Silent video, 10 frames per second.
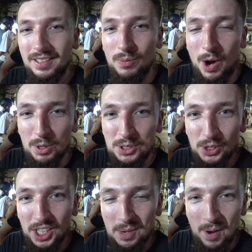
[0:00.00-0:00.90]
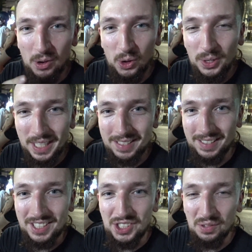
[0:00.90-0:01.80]
While we're talking about
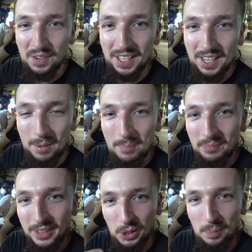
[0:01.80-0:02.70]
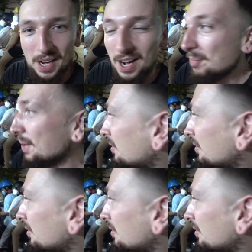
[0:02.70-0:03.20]
quintessential Vietnam, look behind me.